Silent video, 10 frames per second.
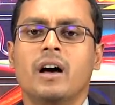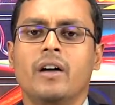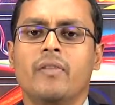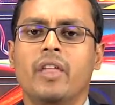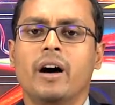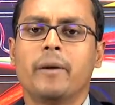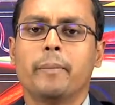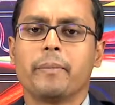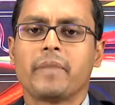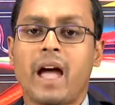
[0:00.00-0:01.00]

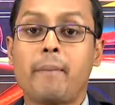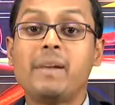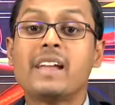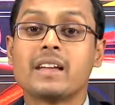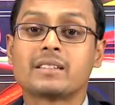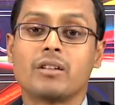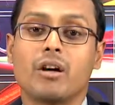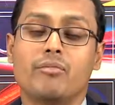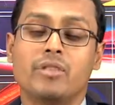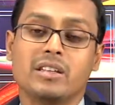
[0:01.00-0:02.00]
the application
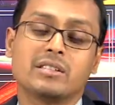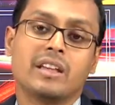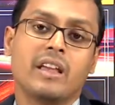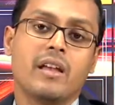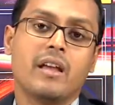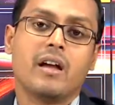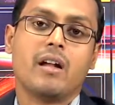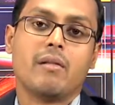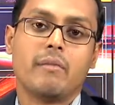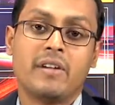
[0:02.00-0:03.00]
of this in
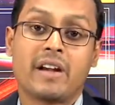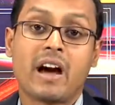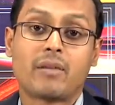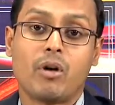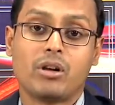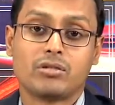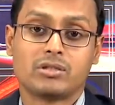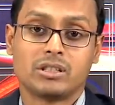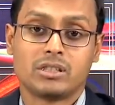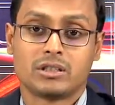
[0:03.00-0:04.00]
drug molecule
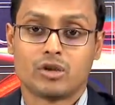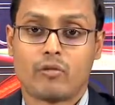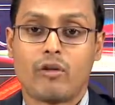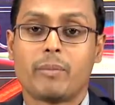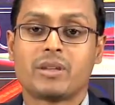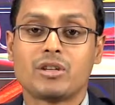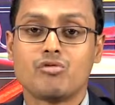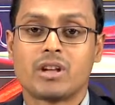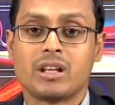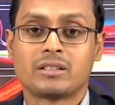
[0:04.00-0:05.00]
synthesis or
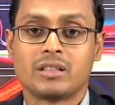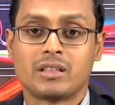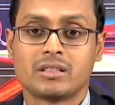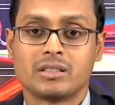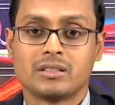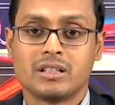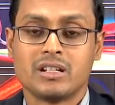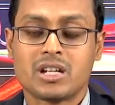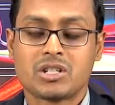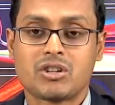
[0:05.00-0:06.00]
pharmaceutical synthesis.
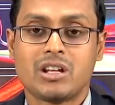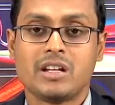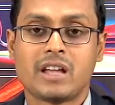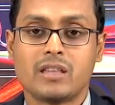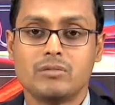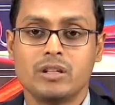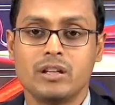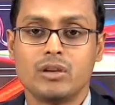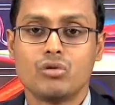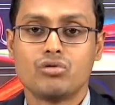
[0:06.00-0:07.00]
Industrially it has been
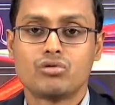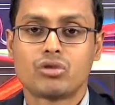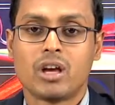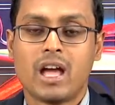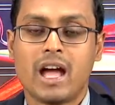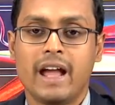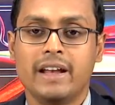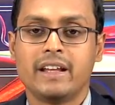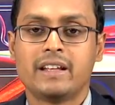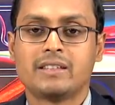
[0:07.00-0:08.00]
used,
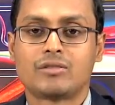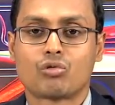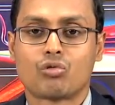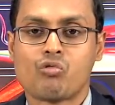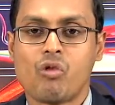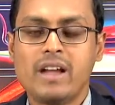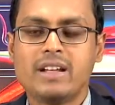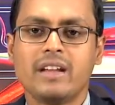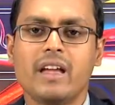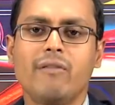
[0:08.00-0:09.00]
and it is
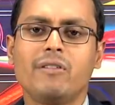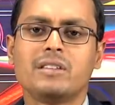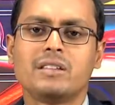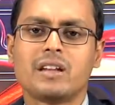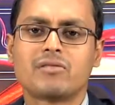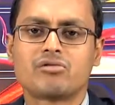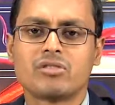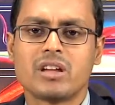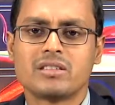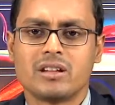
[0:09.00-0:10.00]
quite an efficient
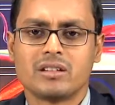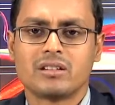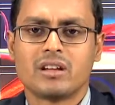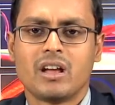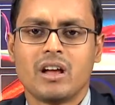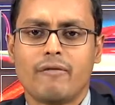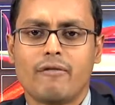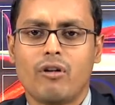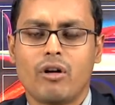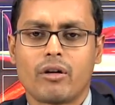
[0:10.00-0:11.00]
reagent
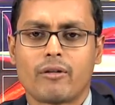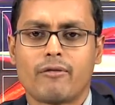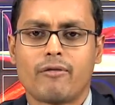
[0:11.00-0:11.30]
for